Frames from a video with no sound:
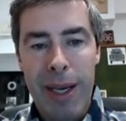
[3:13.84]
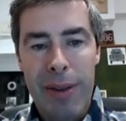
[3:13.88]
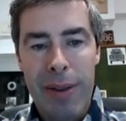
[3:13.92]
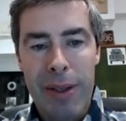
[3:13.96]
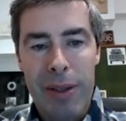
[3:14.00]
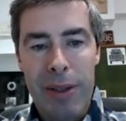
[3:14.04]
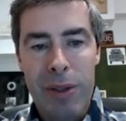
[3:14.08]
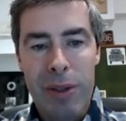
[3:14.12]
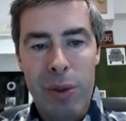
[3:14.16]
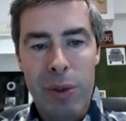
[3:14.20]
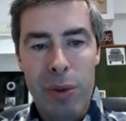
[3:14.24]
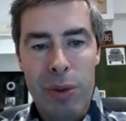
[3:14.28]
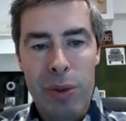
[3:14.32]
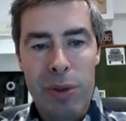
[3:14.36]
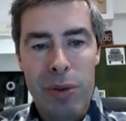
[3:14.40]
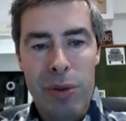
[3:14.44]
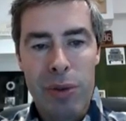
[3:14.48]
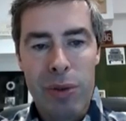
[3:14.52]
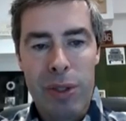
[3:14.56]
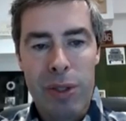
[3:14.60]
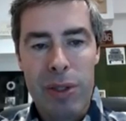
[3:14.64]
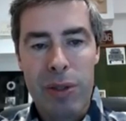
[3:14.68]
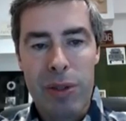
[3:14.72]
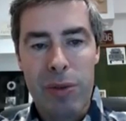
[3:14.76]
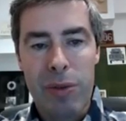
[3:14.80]
and the
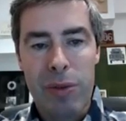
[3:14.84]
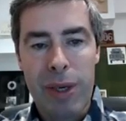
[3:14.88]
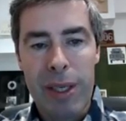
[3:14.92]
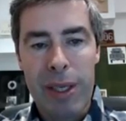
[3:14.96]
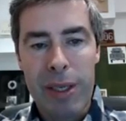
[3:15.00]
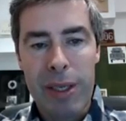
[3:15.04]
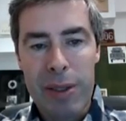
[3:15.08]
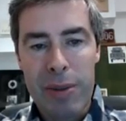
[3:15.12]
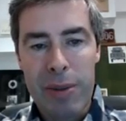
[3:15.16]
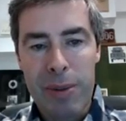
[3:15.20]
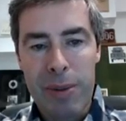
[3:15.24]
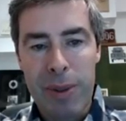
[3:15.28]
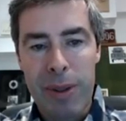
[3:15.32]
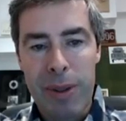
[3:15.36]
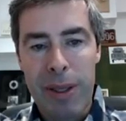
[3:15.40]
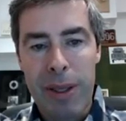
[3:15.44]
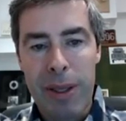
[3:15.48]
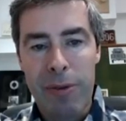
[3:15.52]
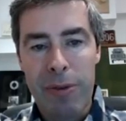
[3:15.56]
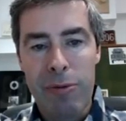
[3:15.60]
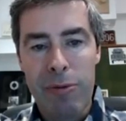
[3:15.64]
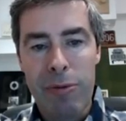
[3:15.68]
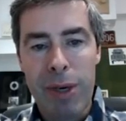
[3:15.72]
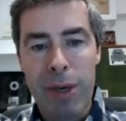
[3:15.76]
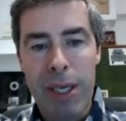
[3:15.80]
dorsal distal radius with
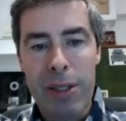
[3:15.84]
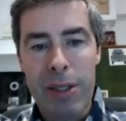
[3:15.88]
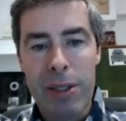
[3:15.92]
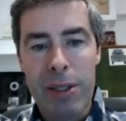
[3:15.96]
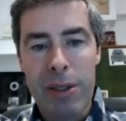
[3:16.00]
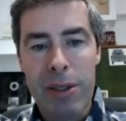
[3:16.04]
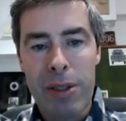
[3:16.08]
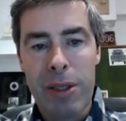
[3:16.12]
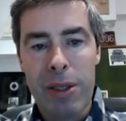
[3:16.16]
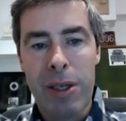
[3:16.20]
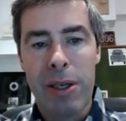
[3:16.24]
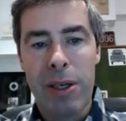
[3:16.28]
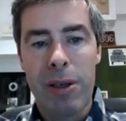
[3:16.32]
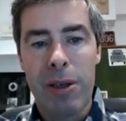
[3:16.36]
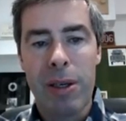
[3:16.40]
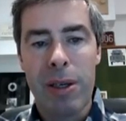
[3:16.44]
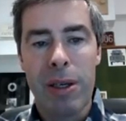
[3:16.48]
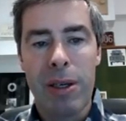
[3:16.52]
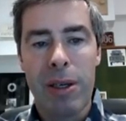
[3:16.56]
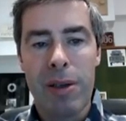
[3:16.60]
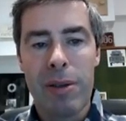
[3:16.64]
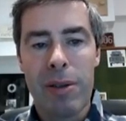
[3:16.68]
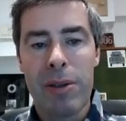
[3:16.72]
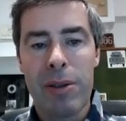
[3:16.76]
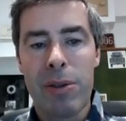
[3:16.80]
a radio,
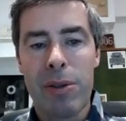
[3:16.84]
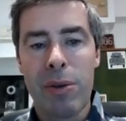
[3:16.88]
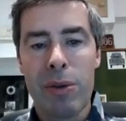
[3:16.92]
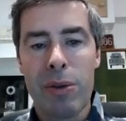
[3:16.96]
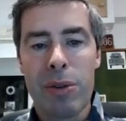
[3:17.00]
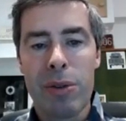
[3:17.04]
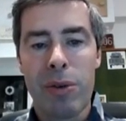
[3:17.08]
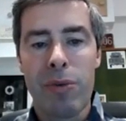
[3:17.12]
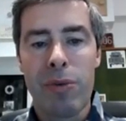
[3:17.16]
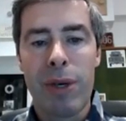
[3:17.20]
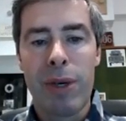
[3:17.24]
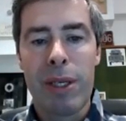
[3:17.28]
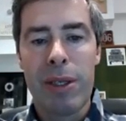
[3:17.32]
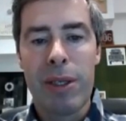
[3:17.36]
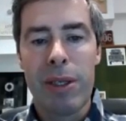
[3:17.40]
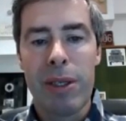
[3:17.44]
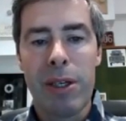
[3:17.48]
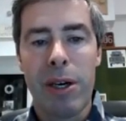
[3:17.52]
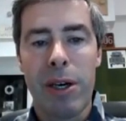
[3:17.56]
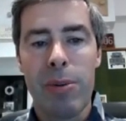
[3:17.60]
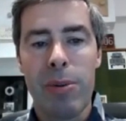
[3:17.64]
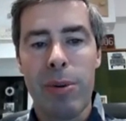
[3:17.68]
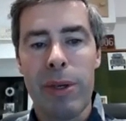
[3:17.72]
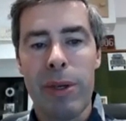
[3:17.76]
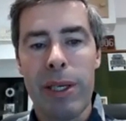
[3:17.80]
uh, dorsal
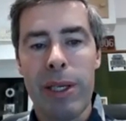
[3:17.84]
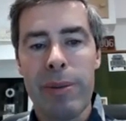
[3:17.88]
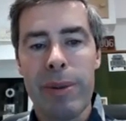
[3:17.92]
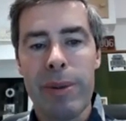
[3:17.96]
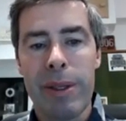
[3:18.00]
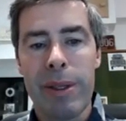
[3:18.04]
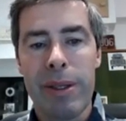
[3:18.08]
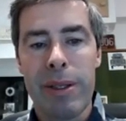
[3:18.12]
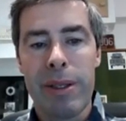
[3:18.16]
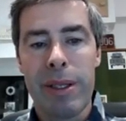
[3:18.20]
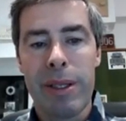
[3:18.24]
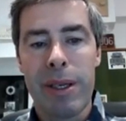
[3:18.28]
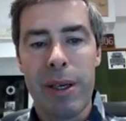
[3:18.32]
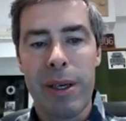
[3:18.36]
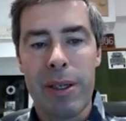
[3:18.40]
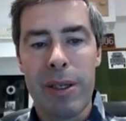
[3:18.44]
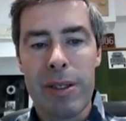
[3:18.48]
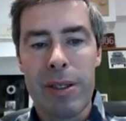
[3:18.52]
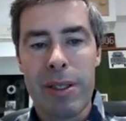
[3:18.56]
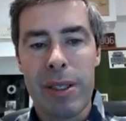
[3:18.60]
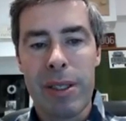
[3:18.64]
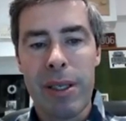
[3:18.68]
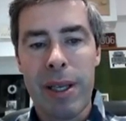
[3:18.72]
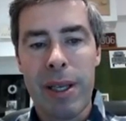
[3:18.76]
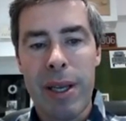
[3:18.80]
radiocarpal ligament, the
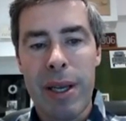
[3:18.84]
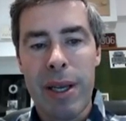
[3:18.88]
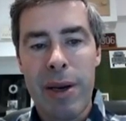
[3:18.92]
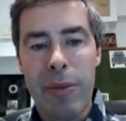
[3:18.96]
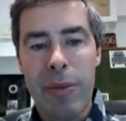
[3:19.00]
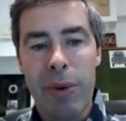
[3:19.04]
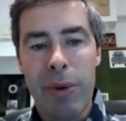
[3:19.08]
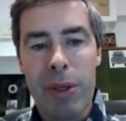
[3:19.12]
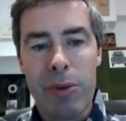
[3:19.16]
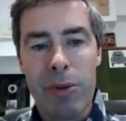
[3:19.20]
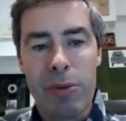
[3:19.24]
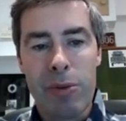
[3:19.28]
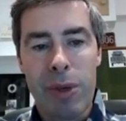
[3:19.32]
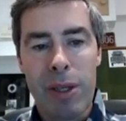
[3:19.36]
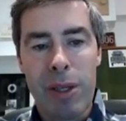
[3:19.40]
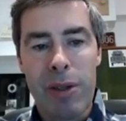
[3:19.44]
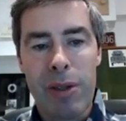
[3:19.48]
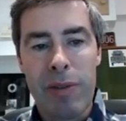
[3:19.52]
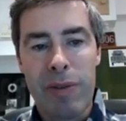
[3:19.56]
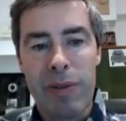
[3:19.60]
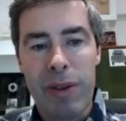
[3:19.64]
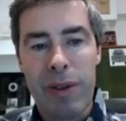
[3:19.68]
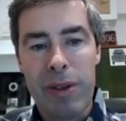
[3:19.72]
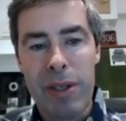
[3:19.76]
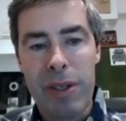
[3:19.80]
DRC, which
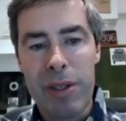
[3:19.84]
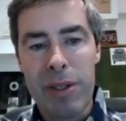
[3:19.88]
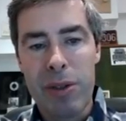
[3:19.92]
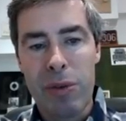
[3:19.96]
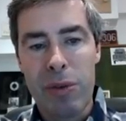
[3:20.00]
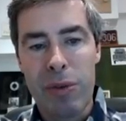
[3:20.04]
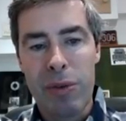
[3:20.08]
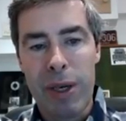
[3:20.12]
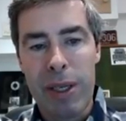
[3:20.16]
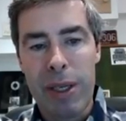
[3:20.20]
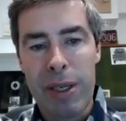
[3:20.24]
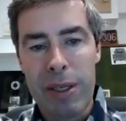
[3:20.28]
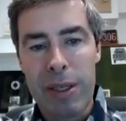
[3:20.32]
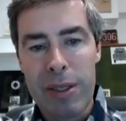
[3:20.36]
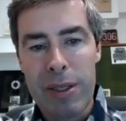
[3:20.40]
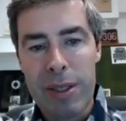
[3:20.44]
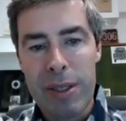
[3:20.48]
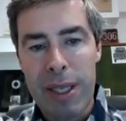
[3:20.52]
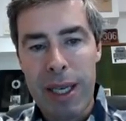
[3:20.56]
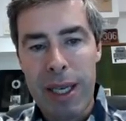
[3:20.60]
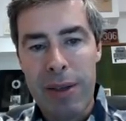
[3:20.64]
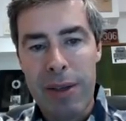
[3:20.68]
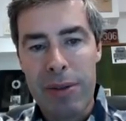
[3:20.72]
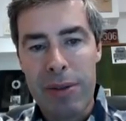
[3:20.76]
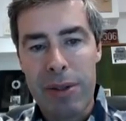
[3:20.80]
runs from the distal radius
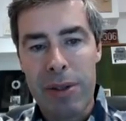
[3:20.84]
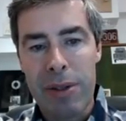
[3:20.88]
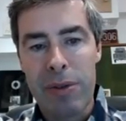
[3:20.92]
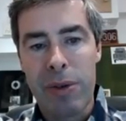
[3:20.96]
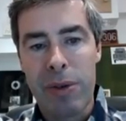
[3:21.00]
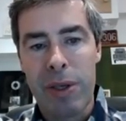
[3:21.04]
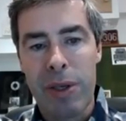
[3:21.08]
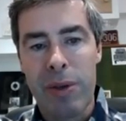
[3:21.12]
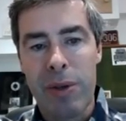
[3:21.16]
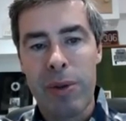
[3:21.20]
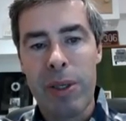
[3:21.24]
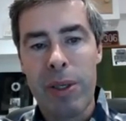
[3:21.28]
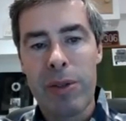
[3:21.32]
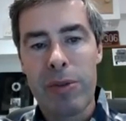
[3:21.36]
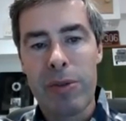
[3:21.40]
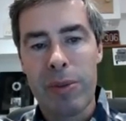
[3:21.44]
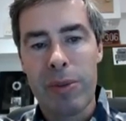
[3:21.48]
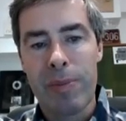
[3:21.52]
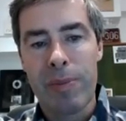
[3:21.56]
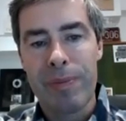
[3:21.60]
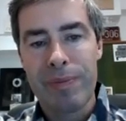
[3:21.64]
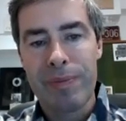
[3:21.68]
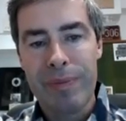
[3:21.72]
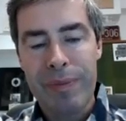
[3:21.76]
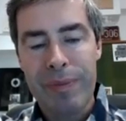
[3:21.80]
down to the
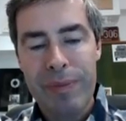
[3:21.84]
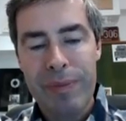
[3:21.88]
triquetrum.